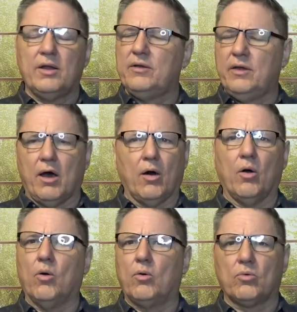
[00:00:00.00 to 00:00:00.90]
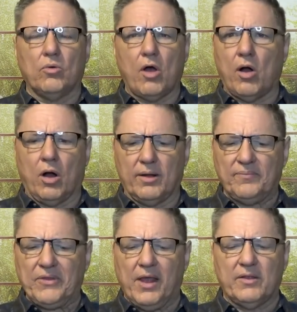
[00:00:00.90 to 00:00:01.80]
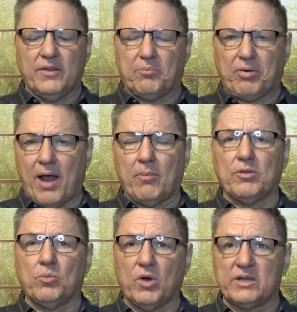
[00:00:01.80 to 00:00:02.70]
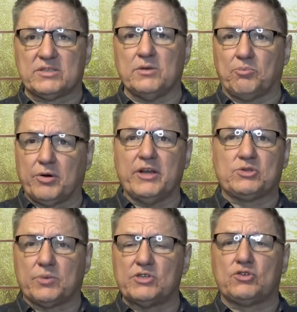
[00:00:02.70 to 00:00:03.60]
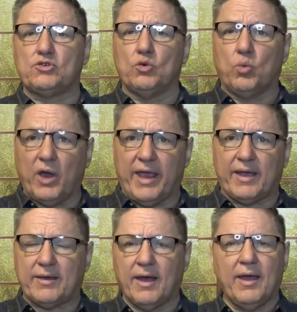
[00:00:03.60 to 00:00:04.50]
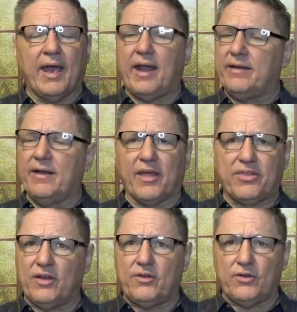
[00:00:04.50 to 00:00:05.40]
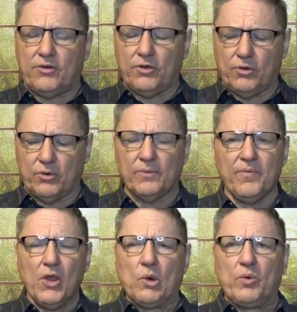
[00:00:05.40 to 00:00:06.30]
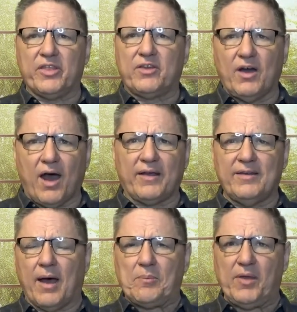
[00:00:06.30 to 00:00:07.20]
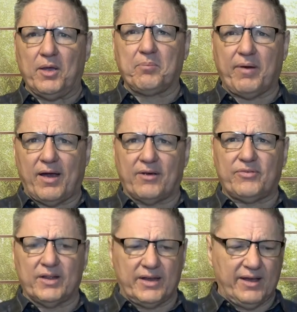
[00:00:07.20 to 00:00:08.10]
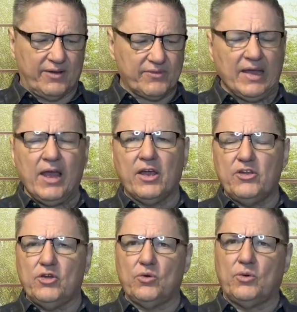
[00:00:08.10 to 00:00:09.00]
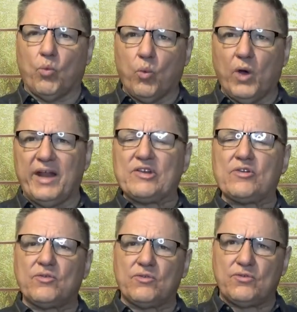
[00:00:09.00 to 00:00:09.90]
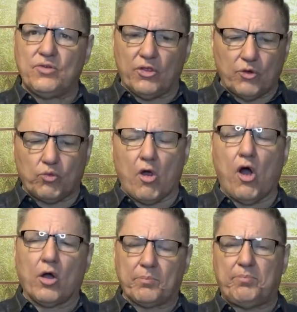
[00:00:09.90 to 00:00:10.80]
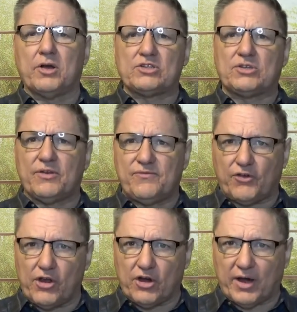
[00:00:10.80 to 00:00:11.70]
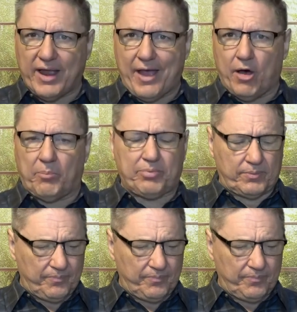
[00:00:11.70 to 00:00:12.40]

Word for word: No, wrong. The problem was the priest was too weak, had nothing to do with God not being powerful enough. You went to the wrong person for your help.